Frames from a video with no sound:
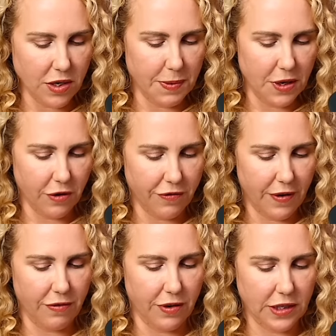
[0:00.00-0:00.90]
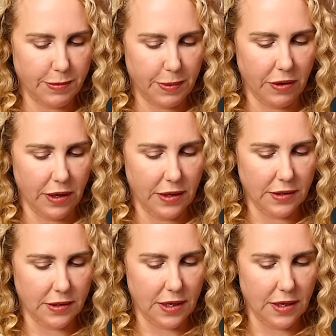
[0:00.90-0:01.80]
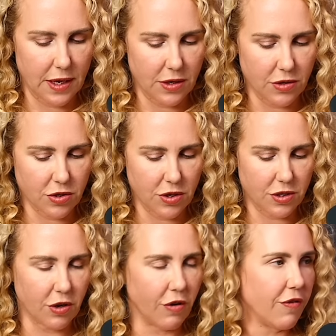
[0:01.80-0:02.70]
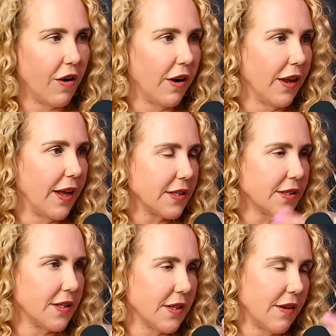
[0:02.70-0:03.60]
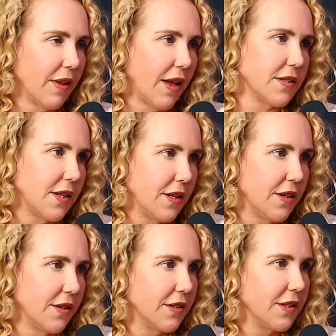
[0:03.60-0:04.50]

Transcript: has been your favorite experience in the industry so far, like since I've last seen you?